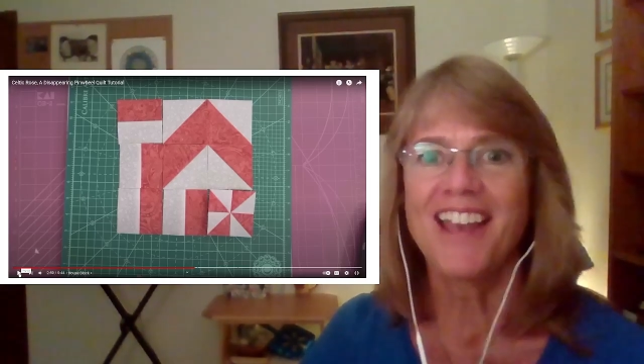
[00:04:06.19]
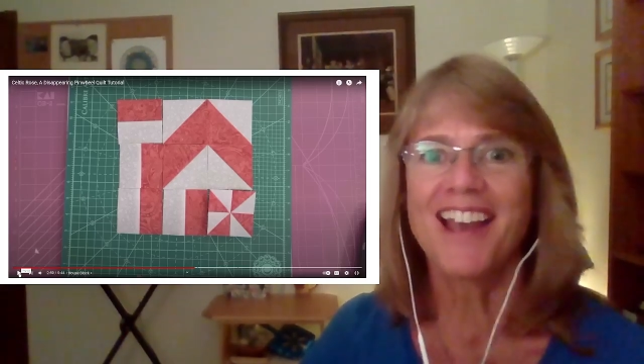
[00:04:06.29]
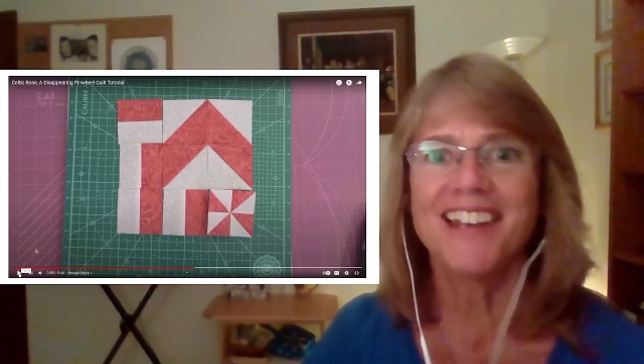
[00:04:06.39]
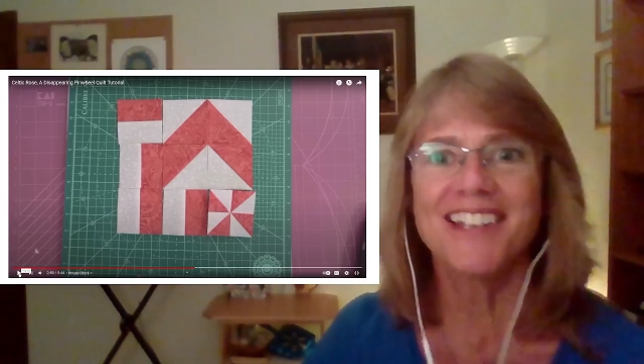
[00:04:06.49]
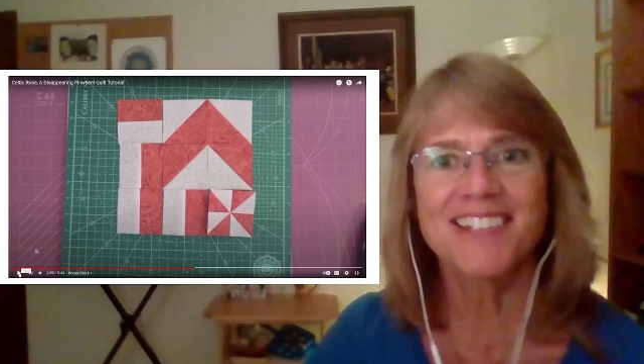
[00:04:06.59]

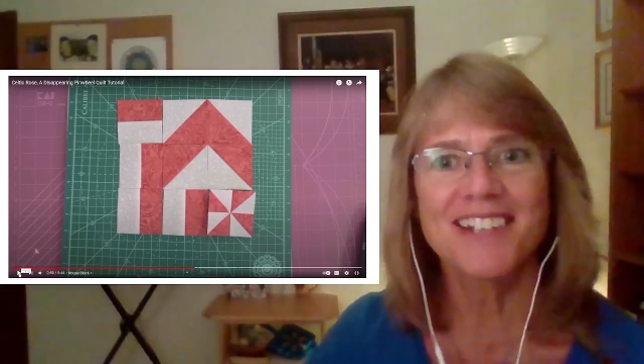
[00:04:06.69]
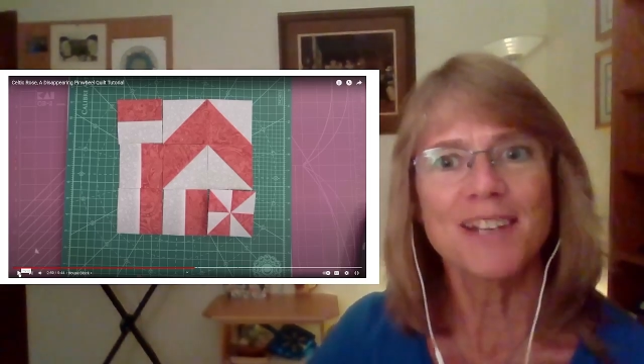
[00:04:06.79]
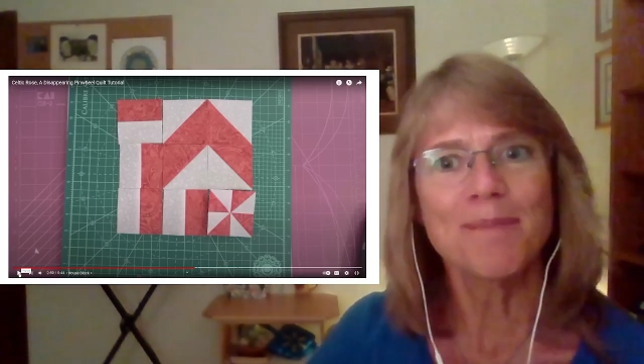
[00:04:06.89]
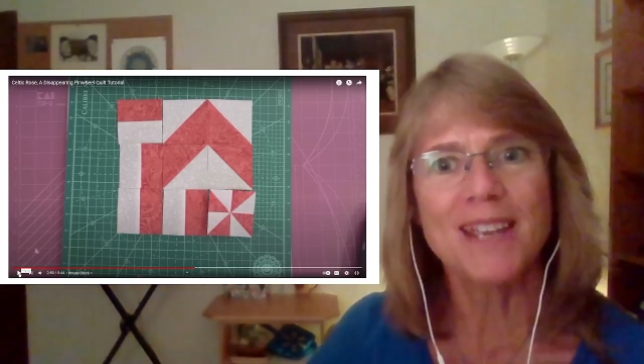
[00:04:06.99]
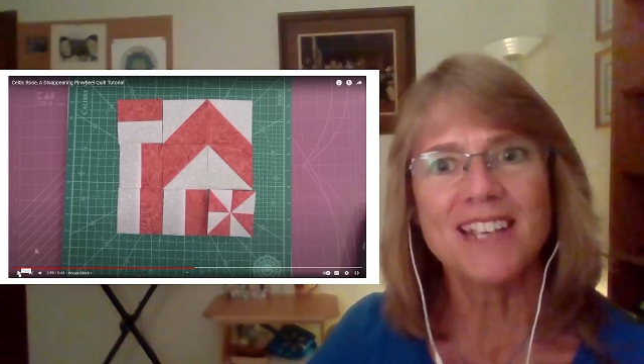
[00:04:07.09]
And isn't it
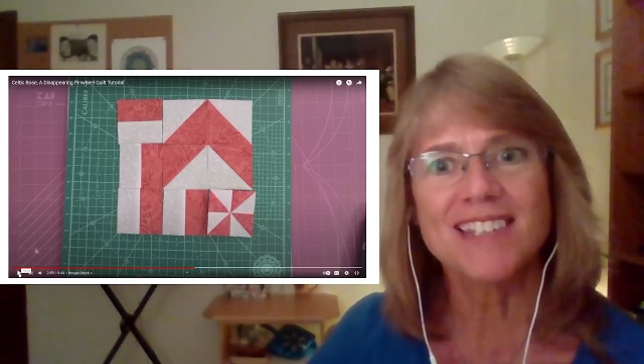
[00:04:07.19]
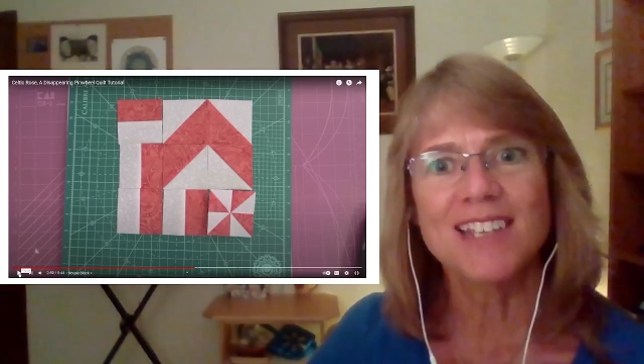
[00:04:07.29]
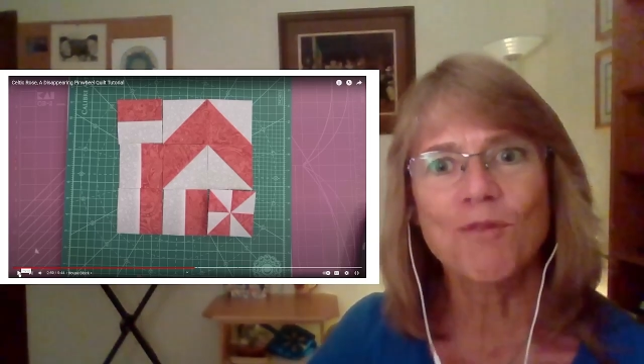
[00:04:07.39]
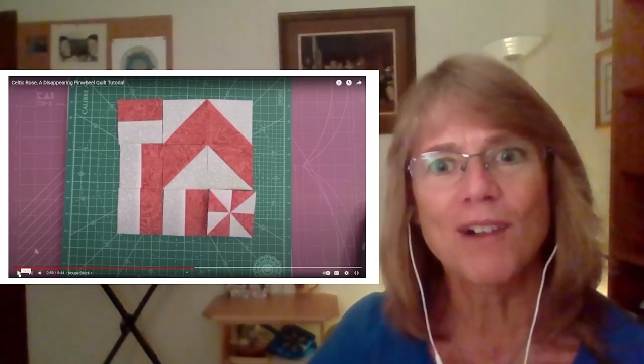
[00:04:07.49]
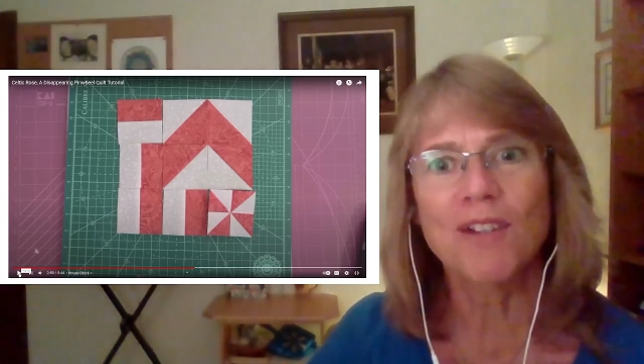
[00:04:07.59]

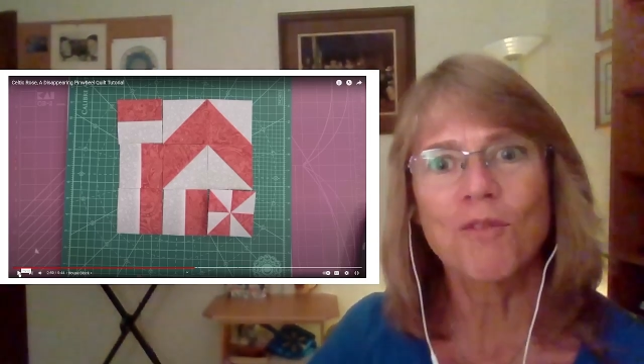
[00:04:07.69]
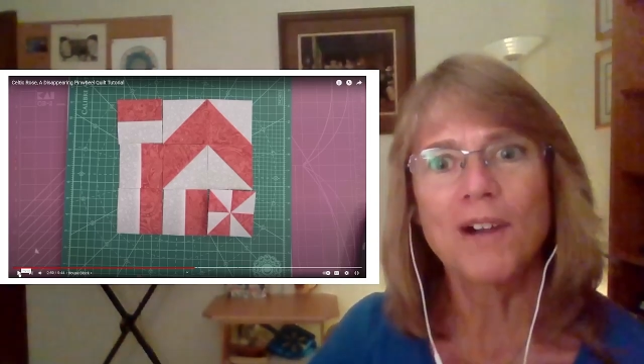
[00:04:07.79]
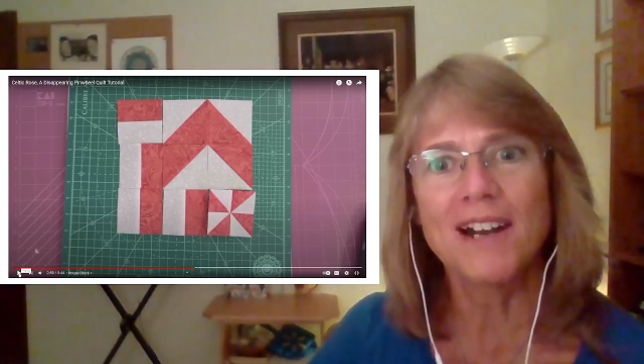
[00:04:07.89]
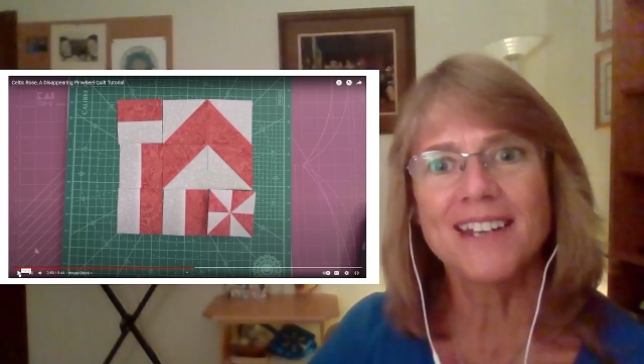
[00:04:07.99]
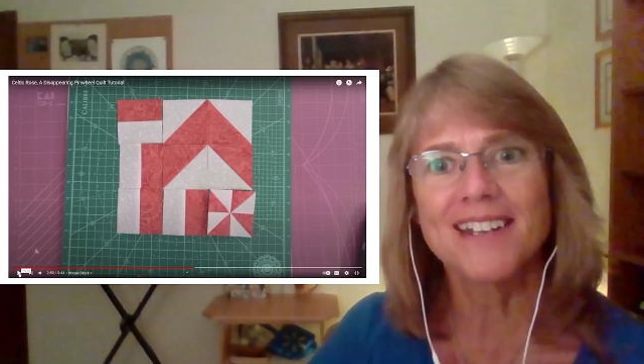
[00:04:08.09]
amazing what
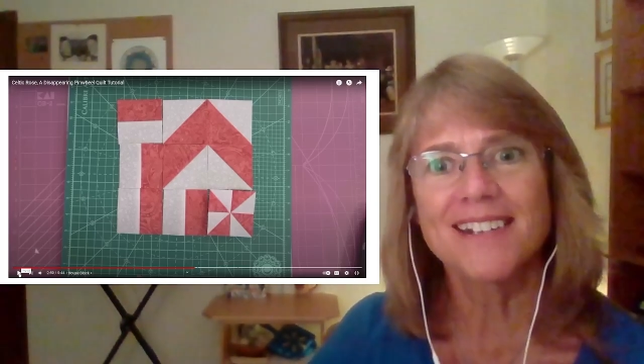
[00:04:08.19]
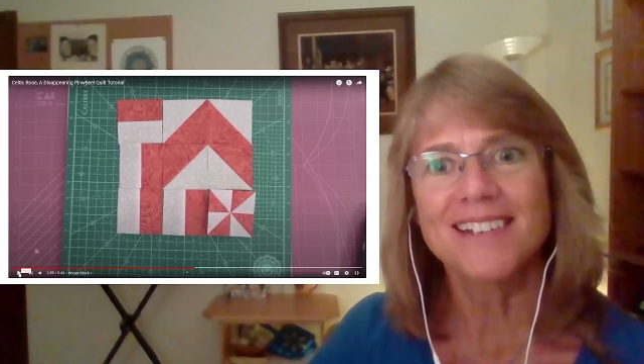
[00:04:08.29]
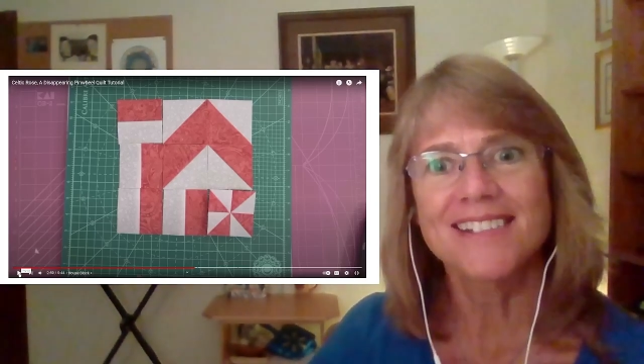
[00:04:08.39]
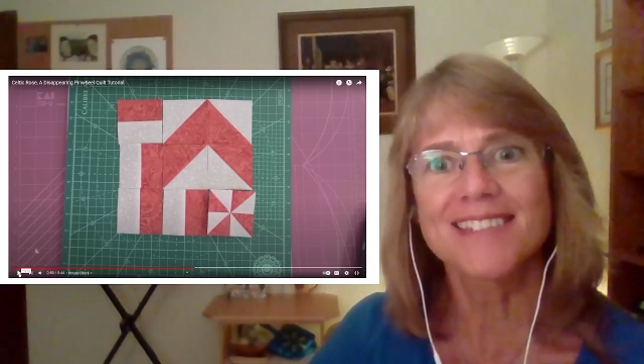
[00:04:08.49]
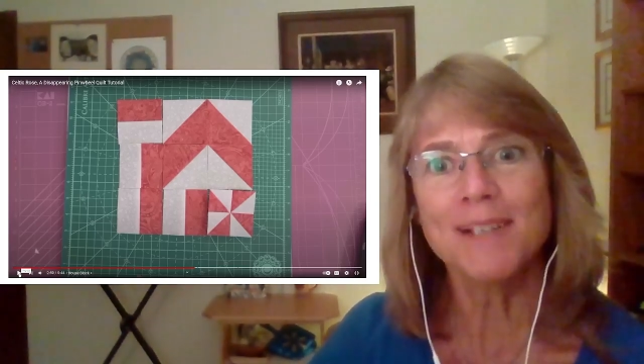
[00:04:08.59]
one
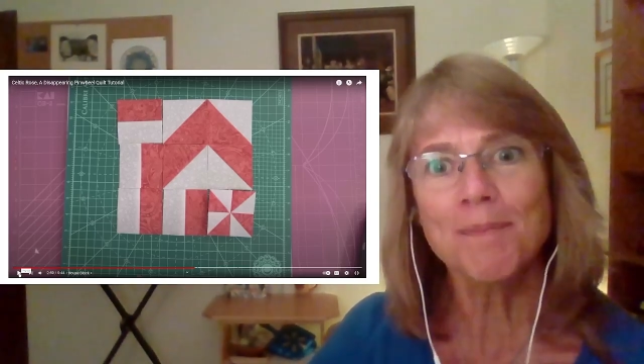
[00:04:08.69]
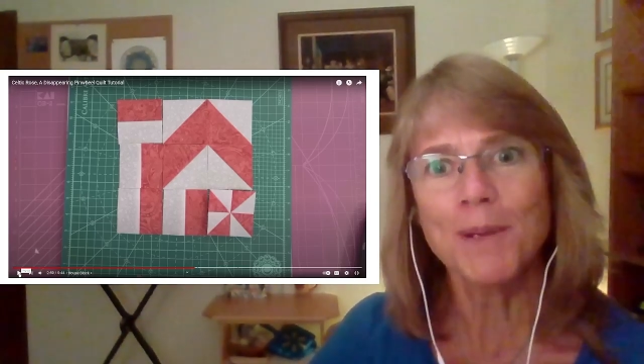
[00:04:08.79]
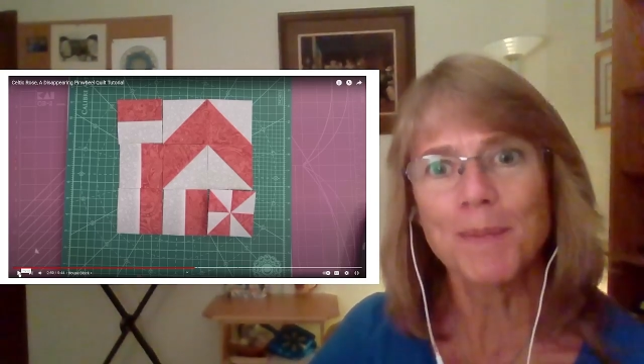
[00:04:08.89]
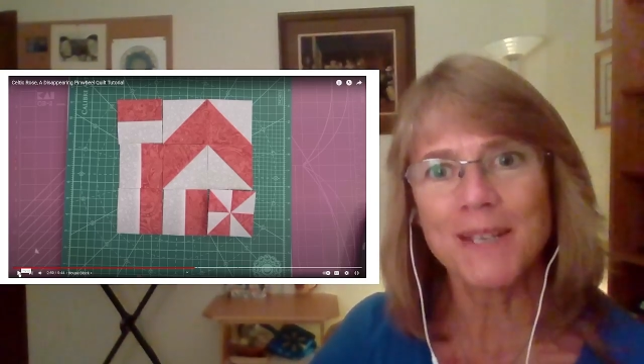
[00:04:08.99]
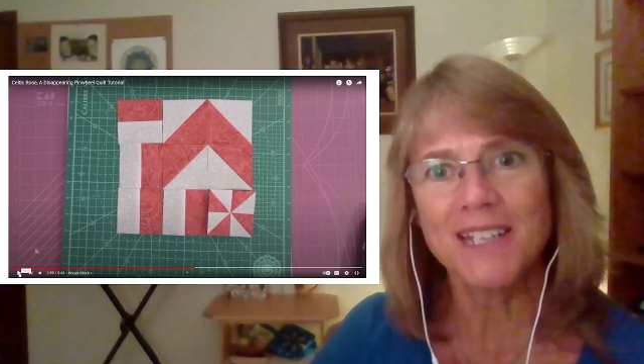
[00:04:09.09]

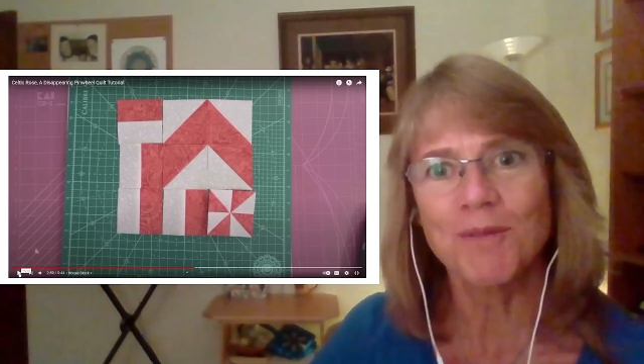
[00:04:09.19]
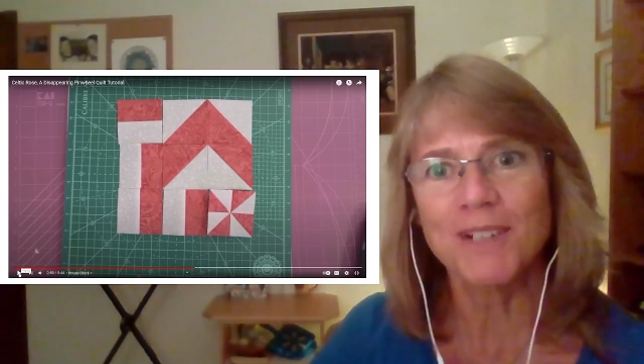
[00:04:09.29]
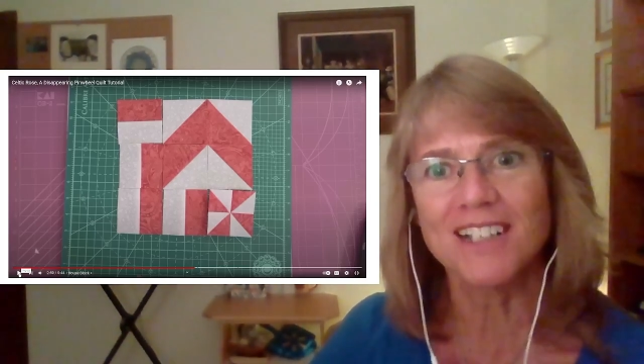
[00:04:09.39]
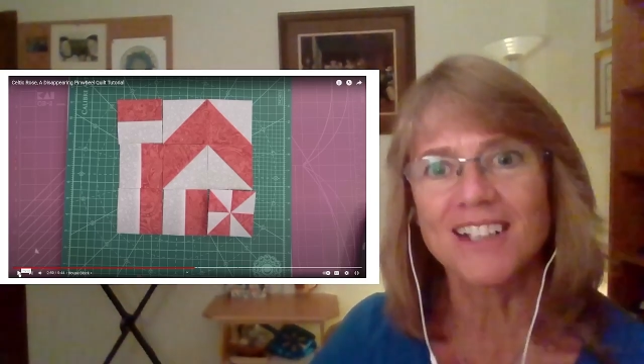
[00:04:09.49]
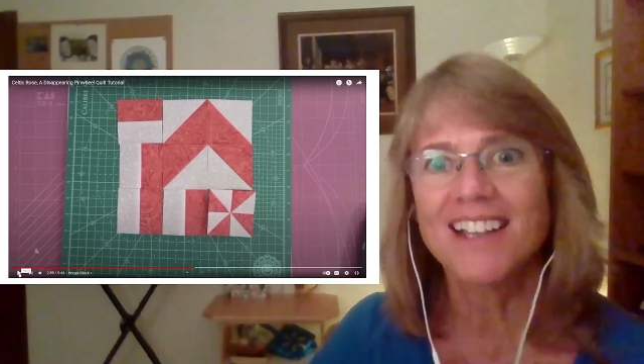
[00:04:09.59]
simple
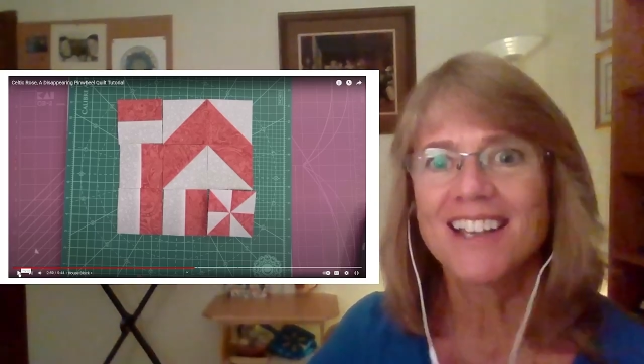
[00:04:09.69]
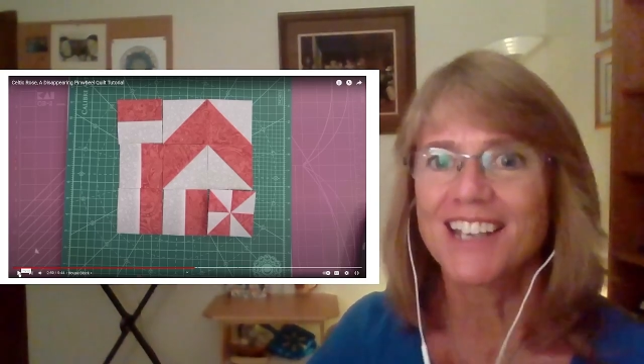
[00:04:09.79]
pinwheel